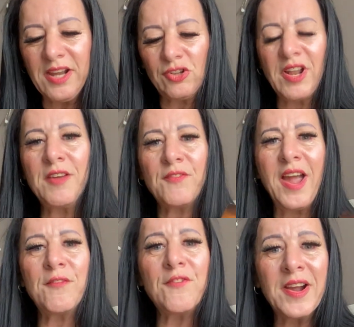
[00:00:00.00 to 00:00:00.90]
She's like,
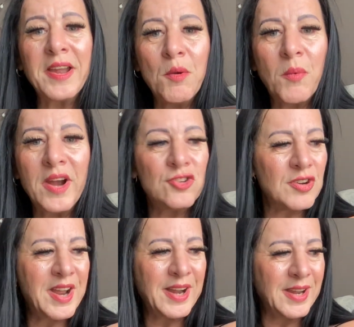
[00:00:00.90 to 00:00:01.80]
hey, fucking wide your
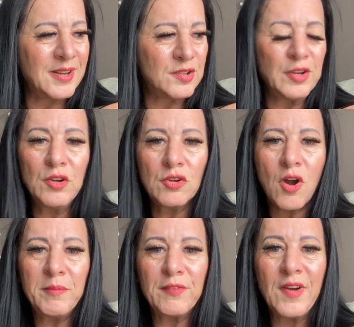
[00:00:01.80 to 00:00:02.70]
neck in, dude.
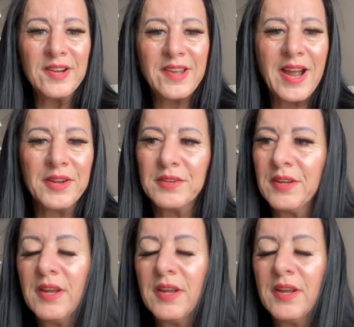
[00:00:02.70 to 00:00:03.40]
Calm the fuck down.